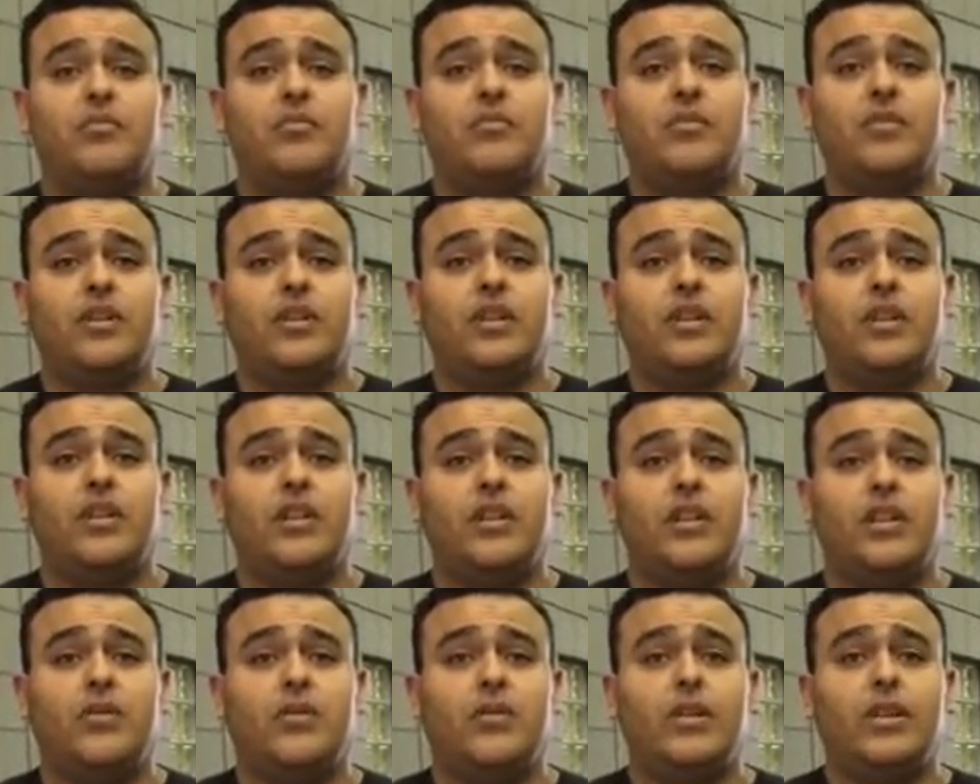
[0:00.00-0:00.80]

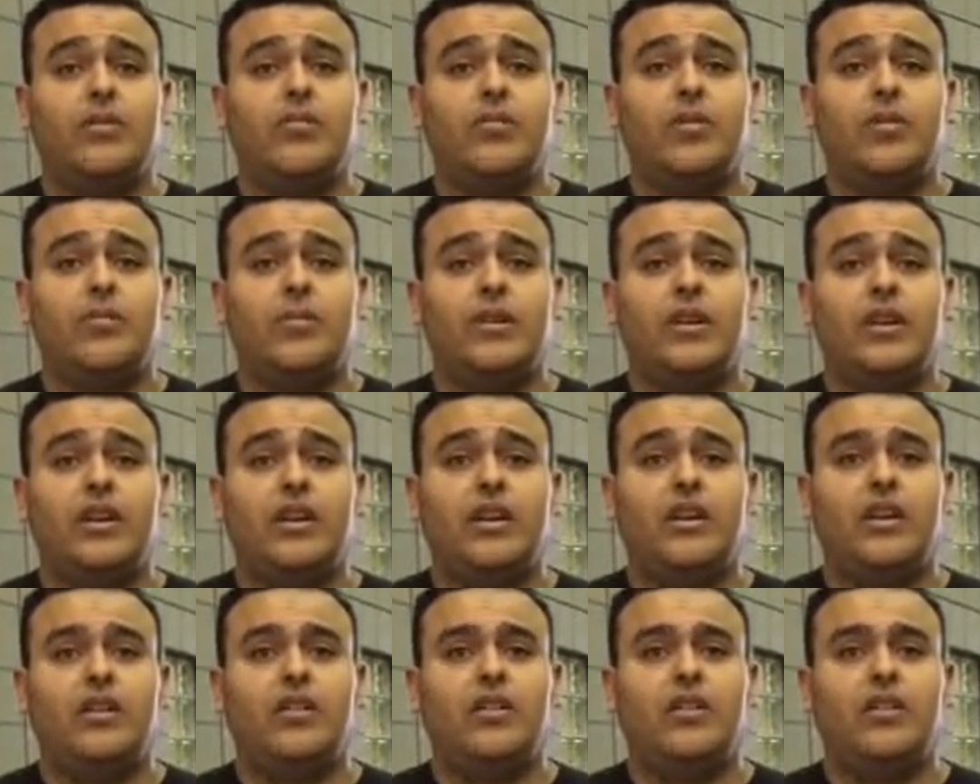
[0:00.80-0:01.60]
but it really won't be
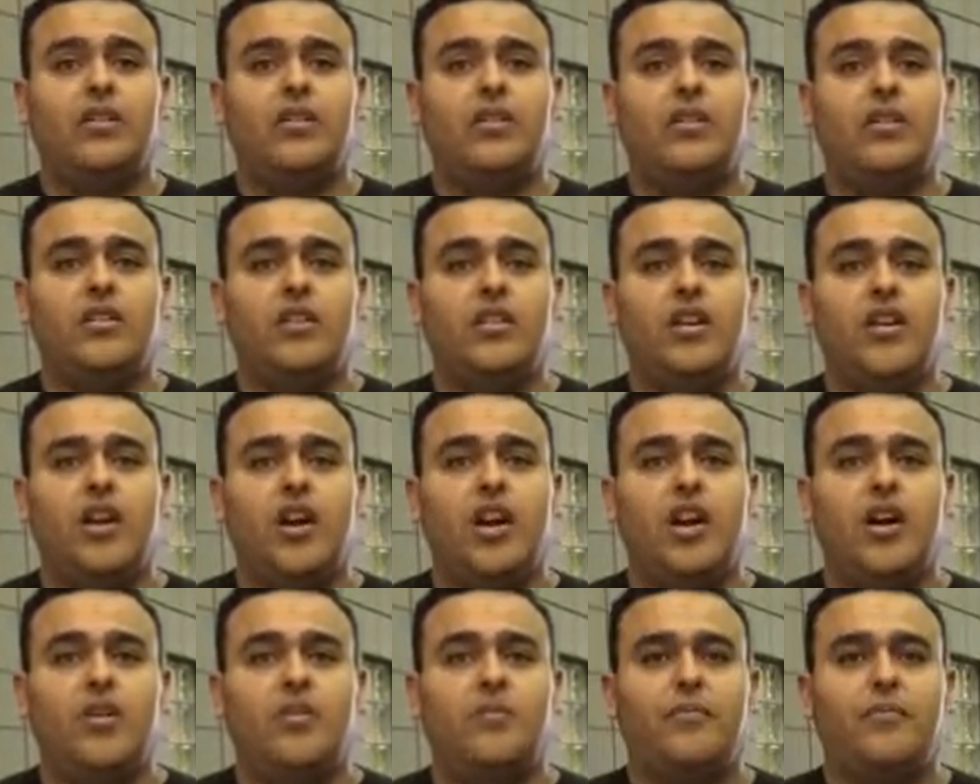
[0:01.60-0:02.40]

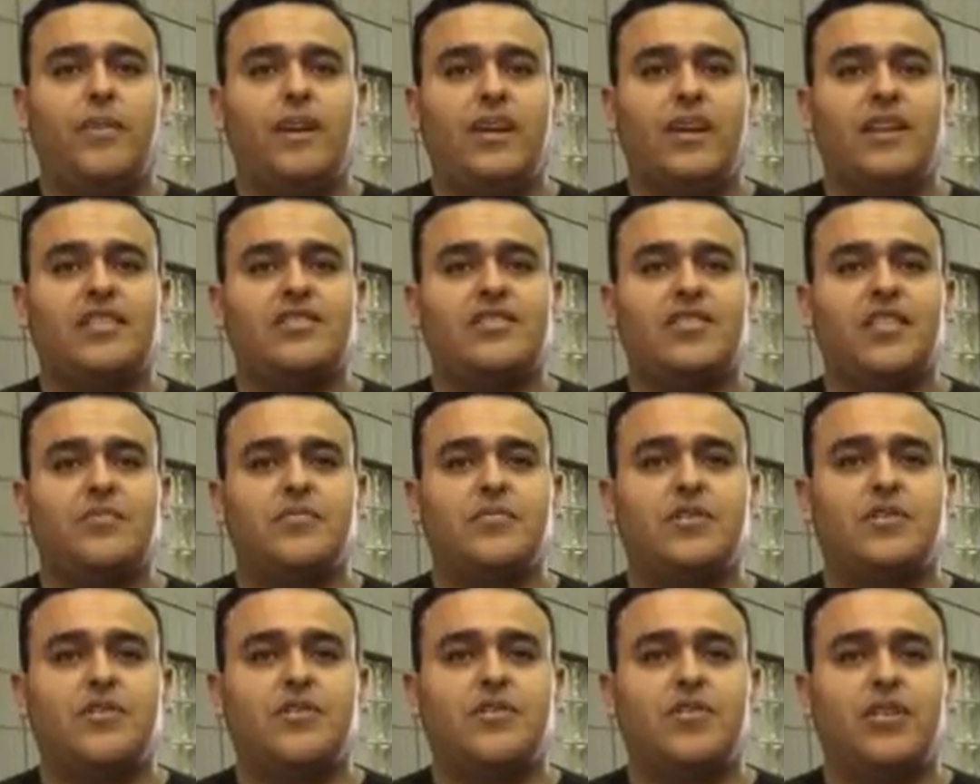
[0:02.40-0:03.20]
I guess
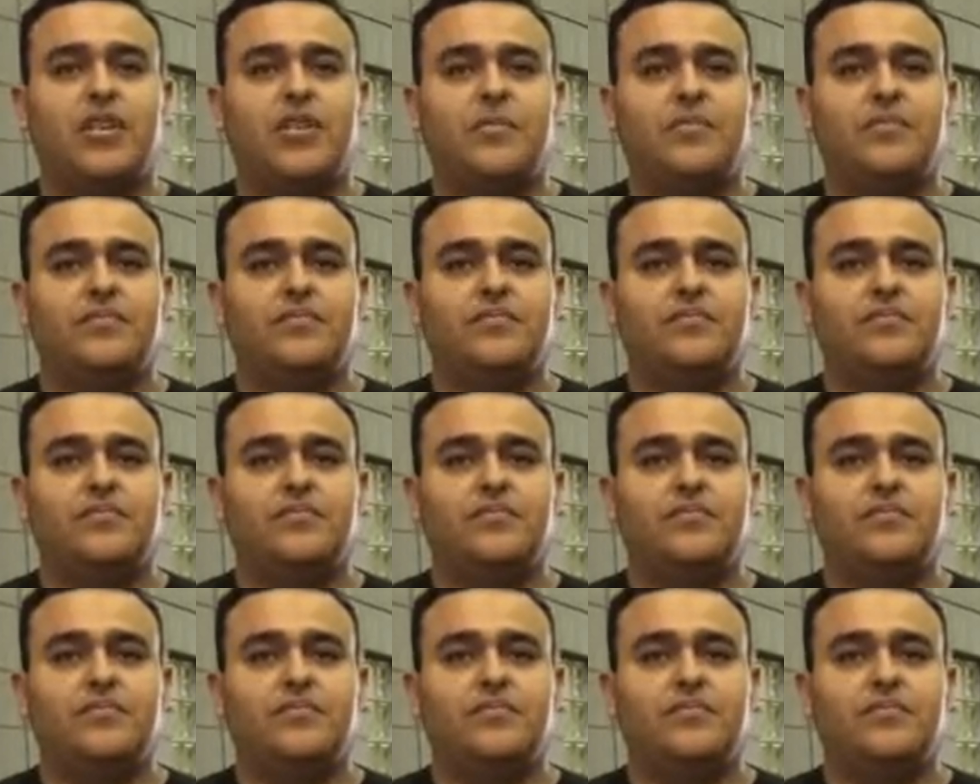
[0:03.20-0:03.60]
up to